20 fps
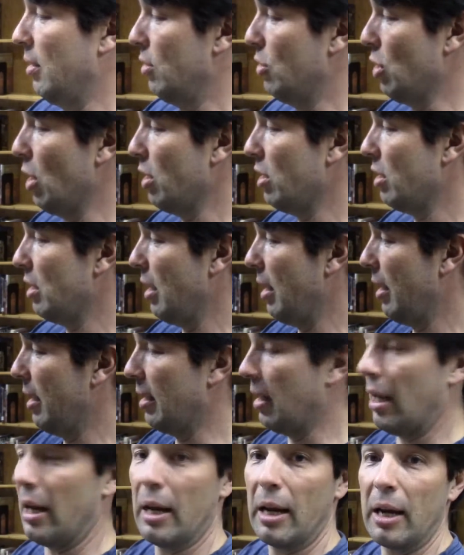Just
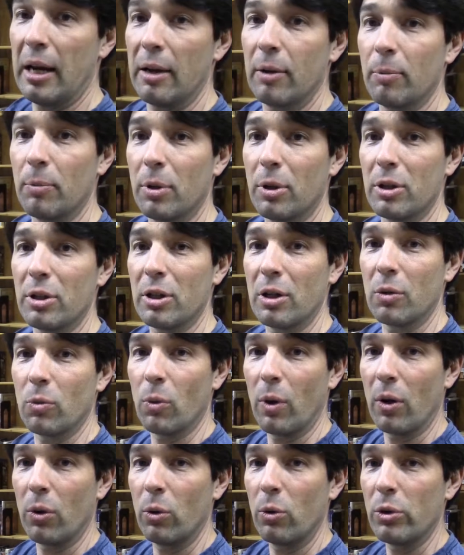like a
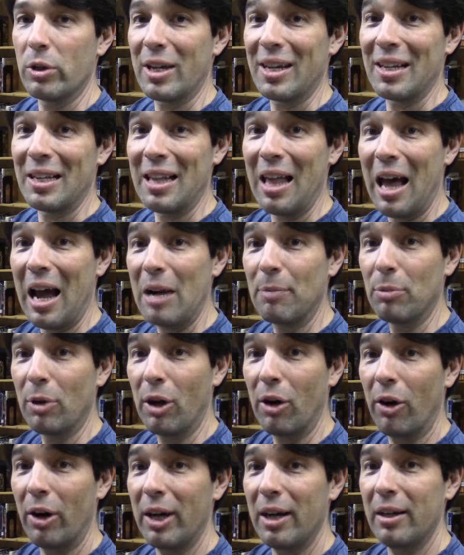person who's at a
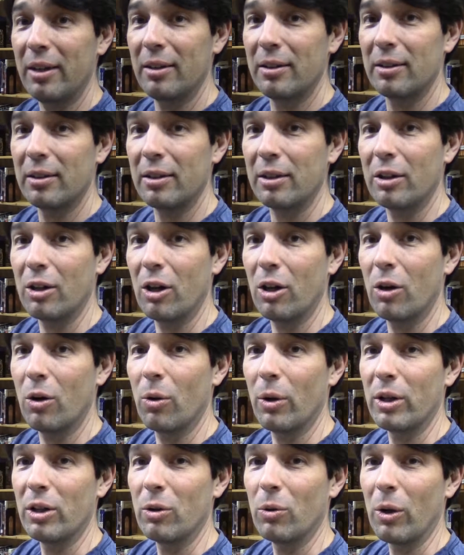library, you know,
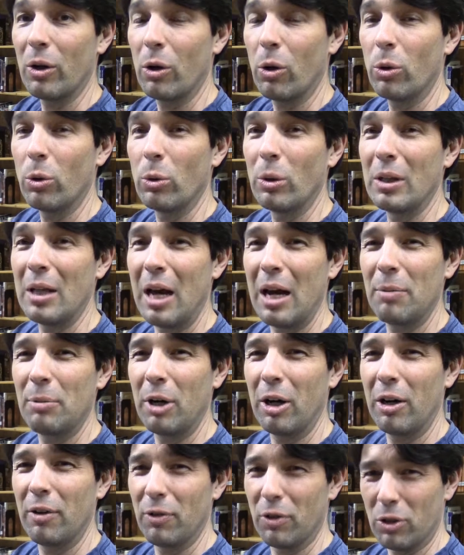when you go to a
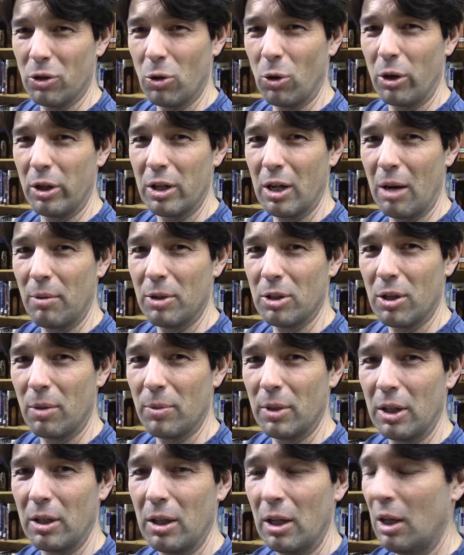library for story time or
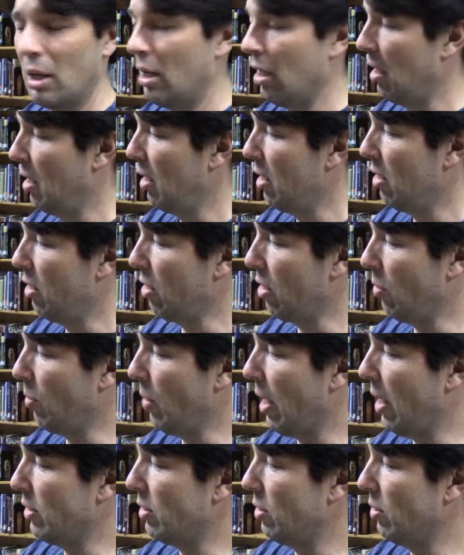something, you're going to
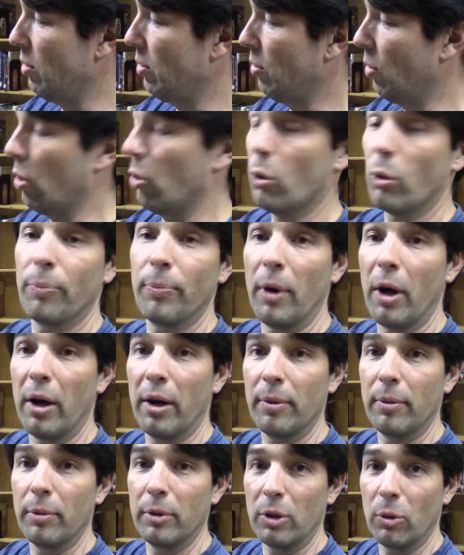want to, or
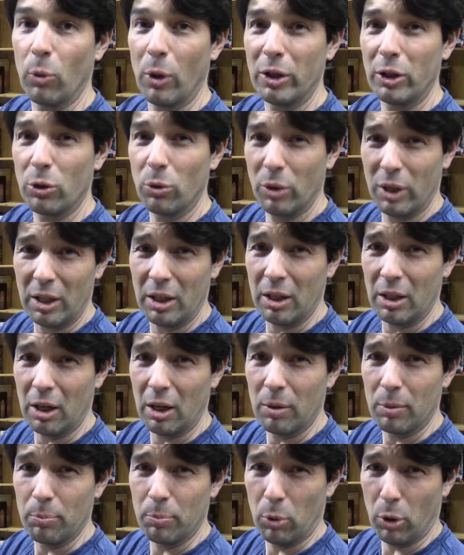when you're reading
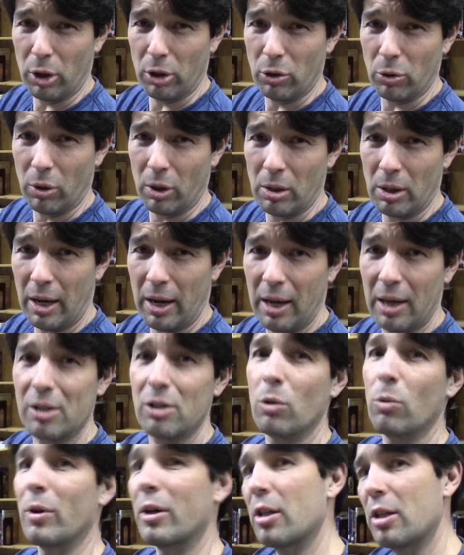a book to a class,
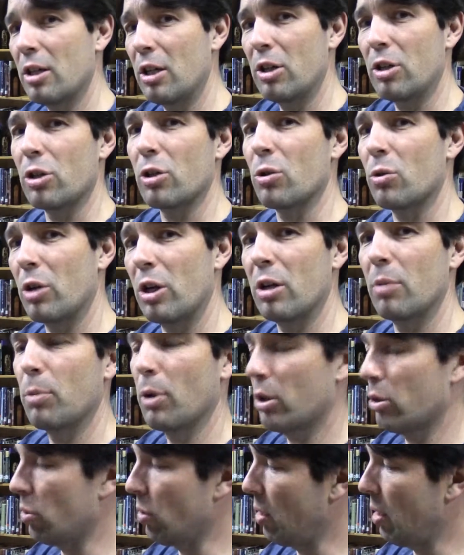or when a teacher's reading a
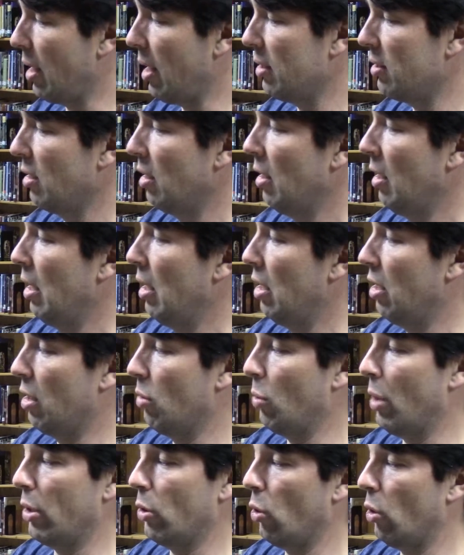book to a class, you're going
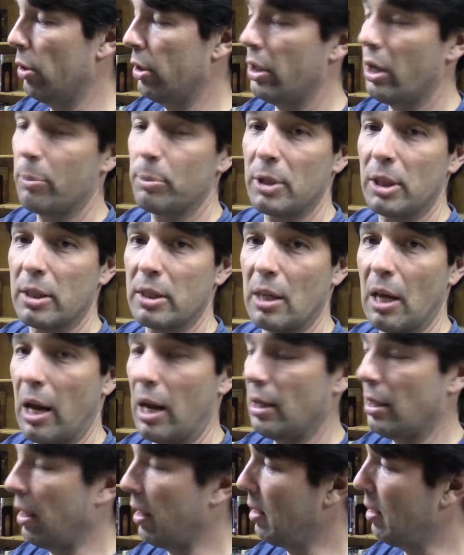to want to hold it up to the
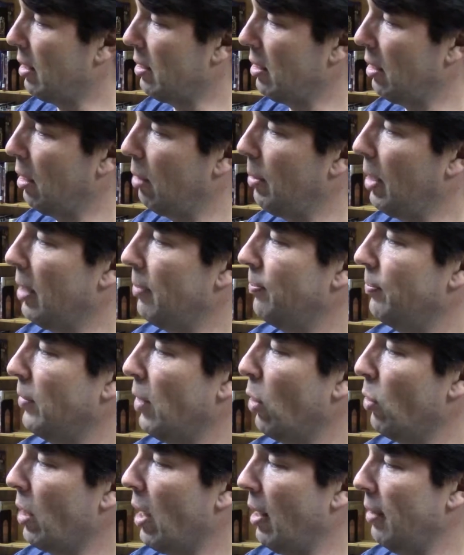side like this a little bit.
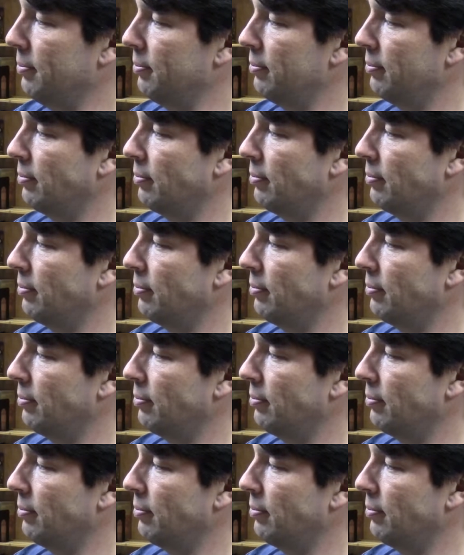Okay.